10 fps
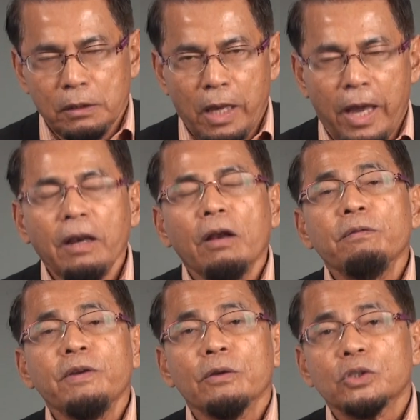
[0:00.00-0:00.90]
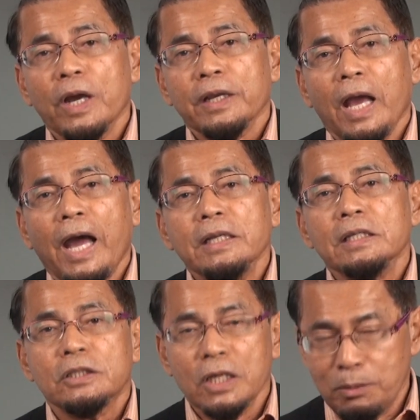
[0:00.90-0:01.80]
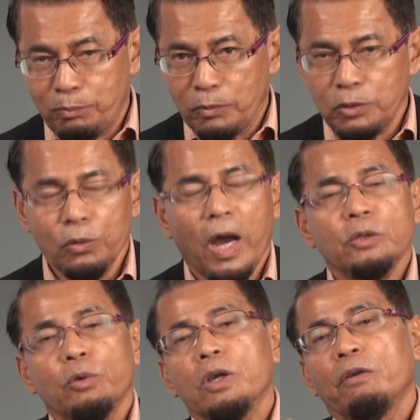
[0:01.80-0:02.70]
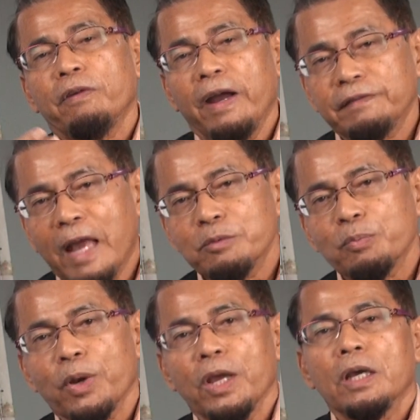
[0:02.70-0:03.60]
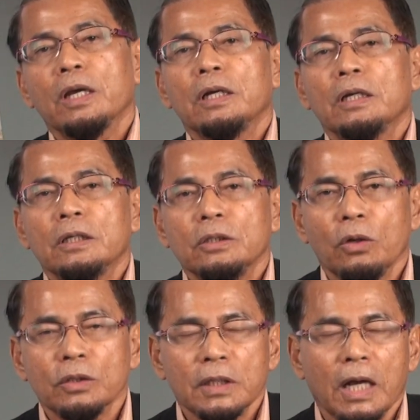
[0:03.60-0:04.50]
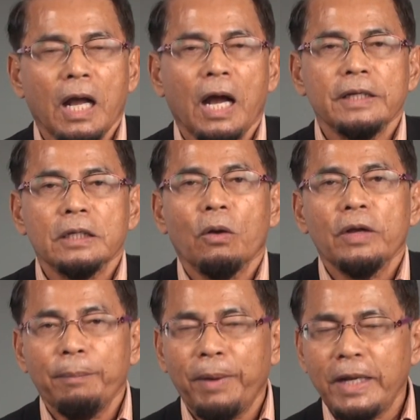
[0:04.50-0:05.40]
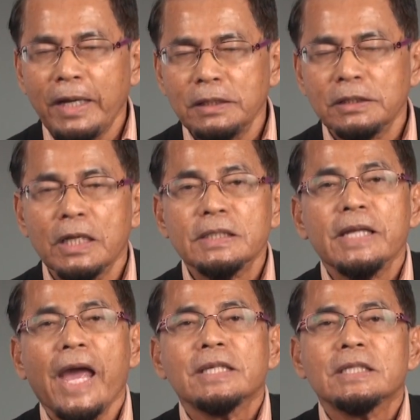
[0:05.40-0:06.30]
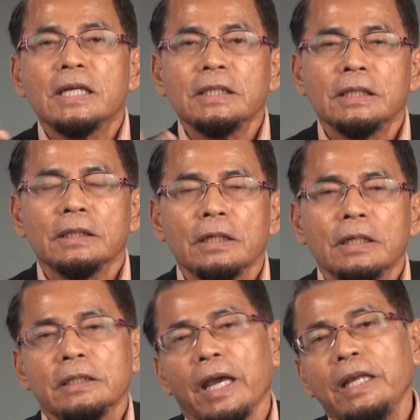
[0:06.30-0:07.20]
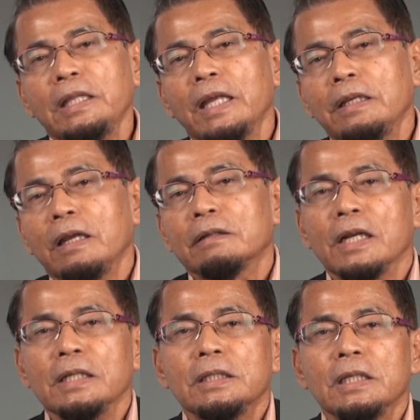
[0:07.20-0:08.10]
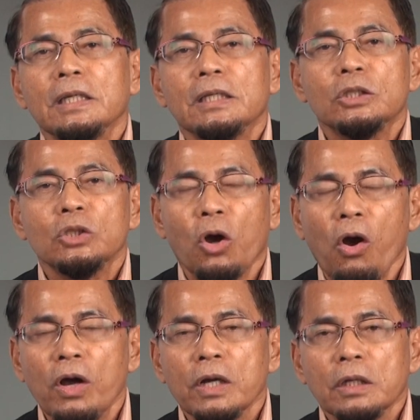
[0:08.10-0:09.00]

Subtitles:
shariat, is just you are doing your 5 times prayer, your zakat and all that, but that is just the external. The internal reality is your